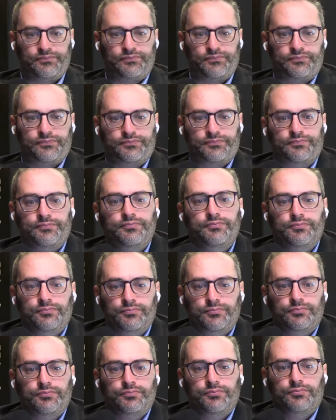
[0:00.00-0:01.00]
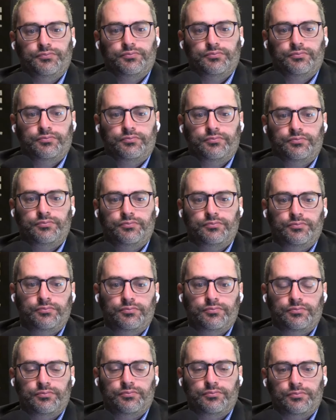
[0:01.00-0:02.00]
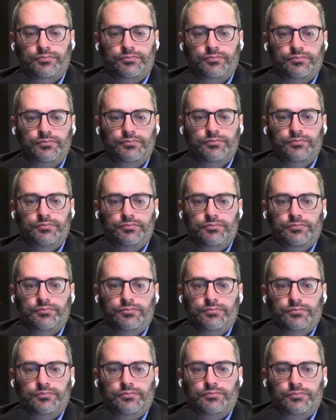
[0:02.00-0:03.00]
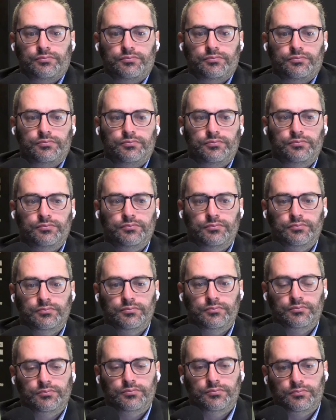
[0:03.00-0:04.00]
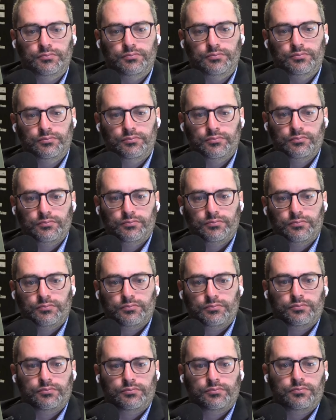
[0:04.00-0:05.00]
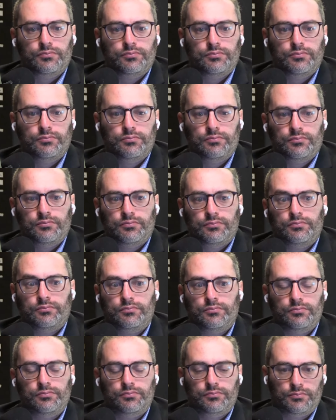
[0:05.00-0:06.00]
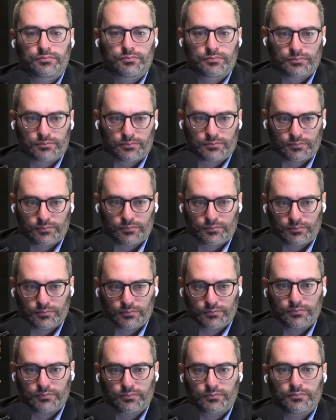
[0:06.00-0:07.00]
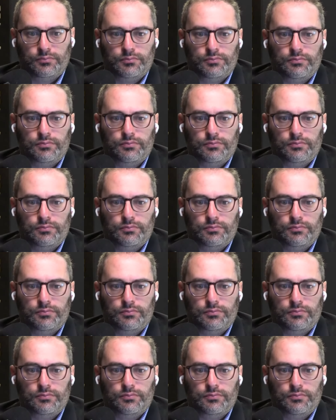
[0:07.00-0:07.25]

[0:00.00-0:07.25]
The person shown says nothing.